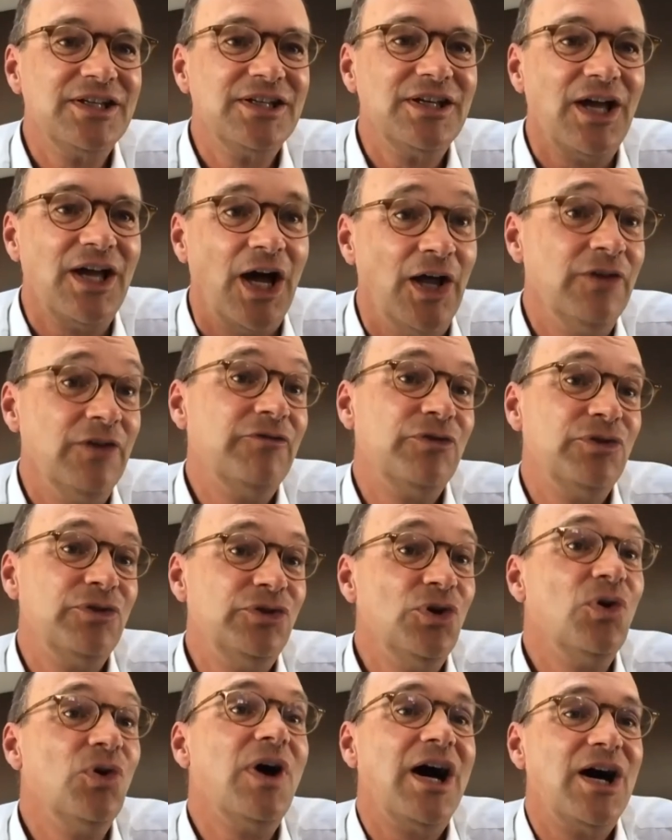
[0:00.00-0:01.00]
and the
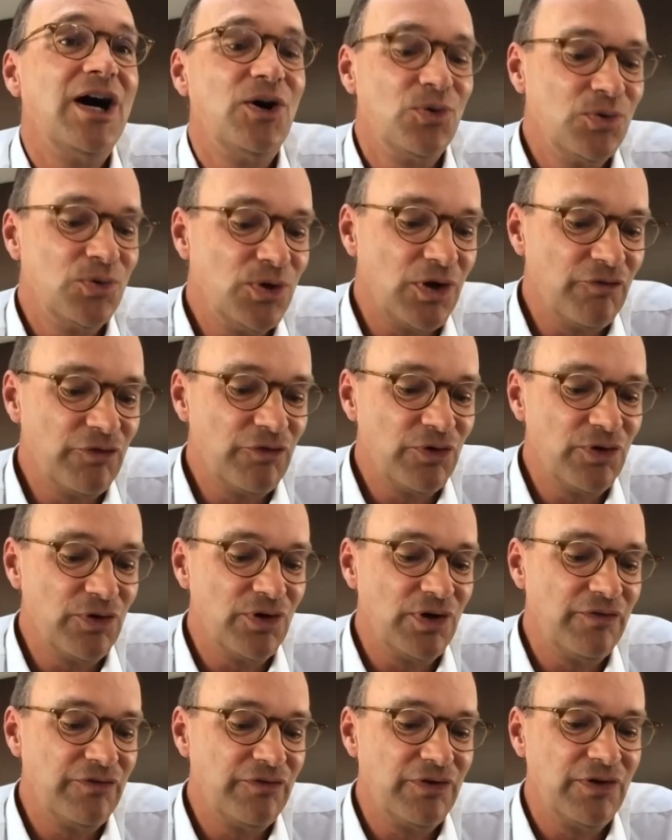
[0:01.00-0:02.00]
know-how of
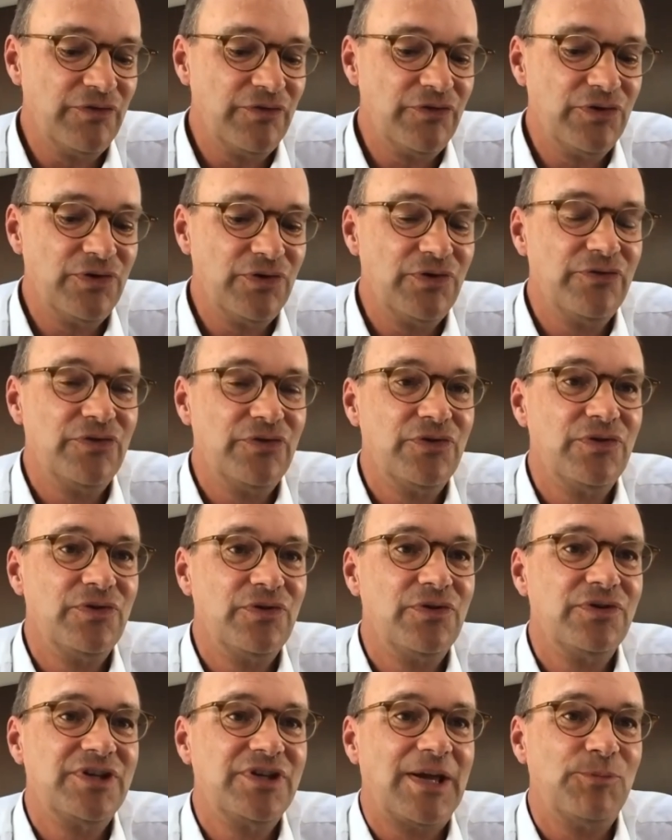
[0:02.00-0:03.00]

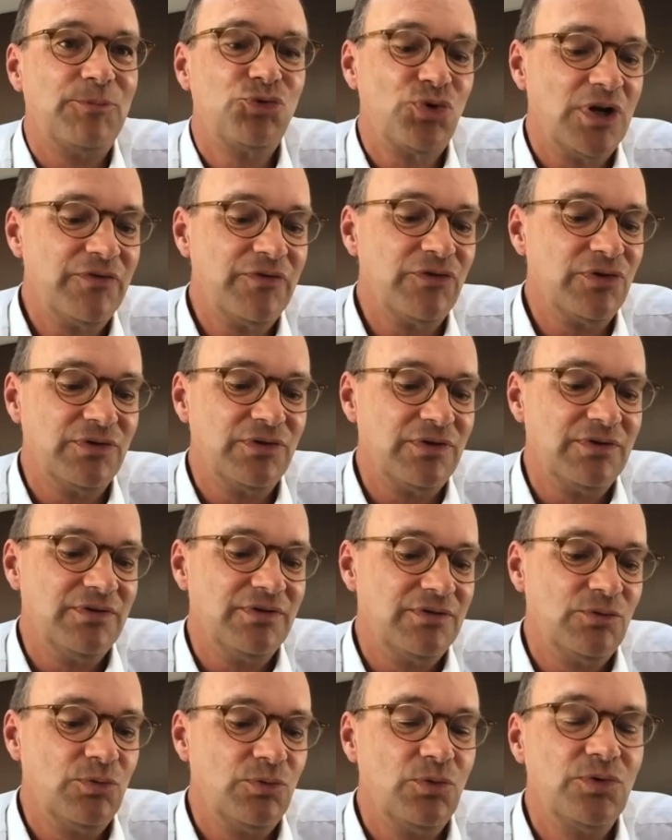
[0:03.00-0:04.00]
a cab driver,
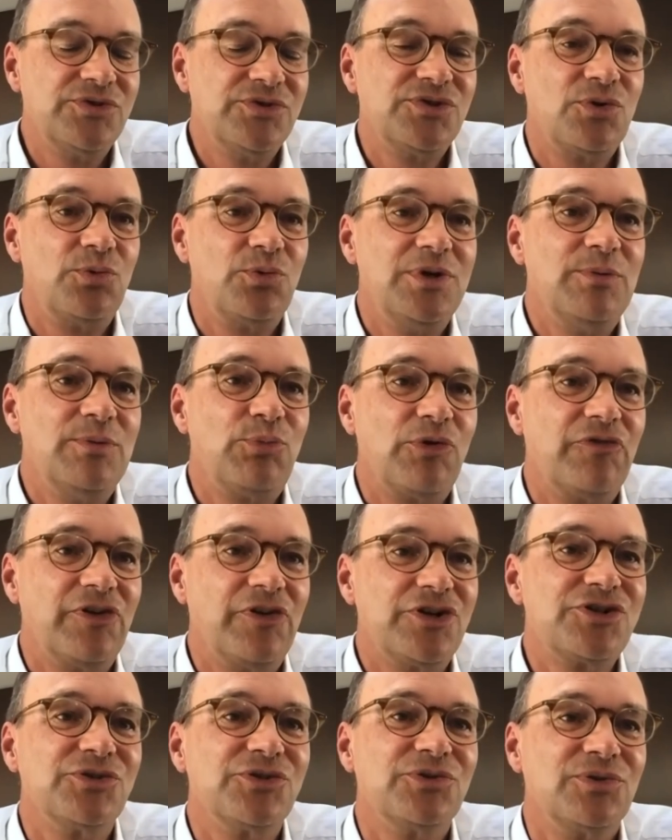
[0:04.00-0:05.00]
who is a real
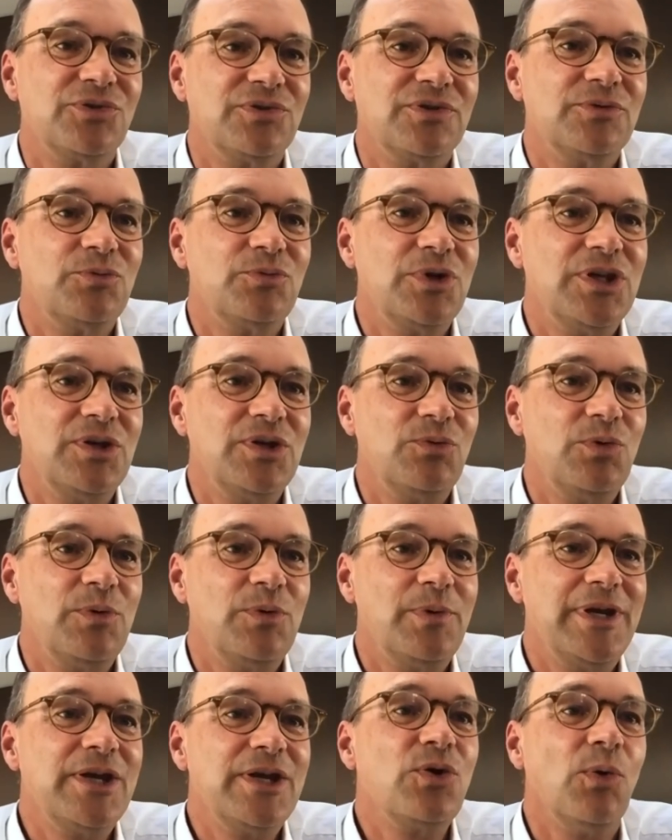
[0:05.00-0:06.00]
professional. We
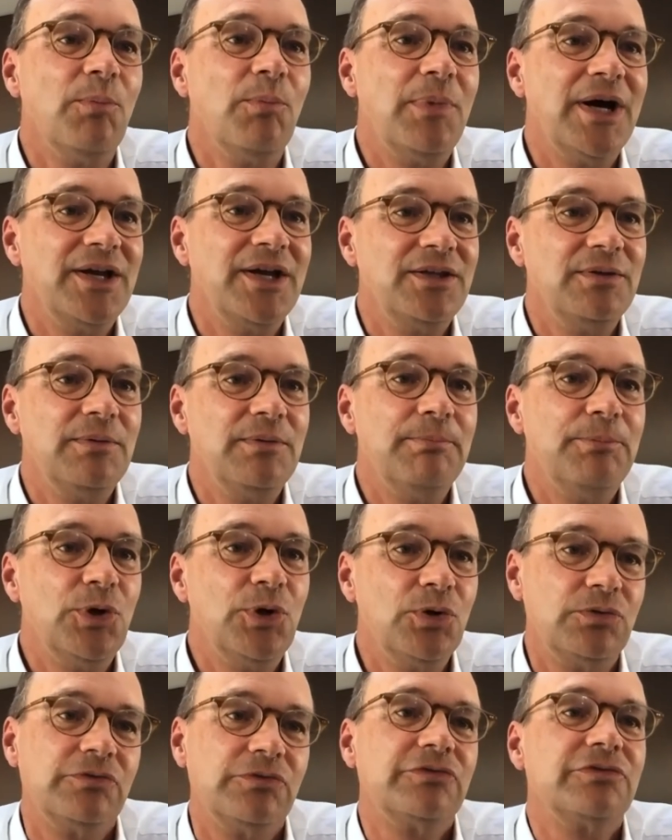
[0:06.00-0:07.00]
really combine
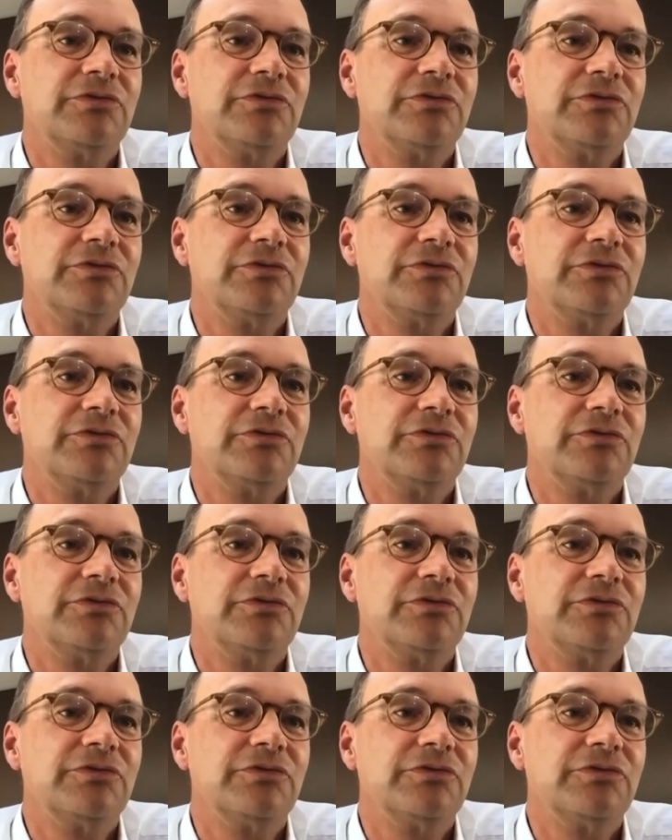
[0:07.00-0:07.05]
both.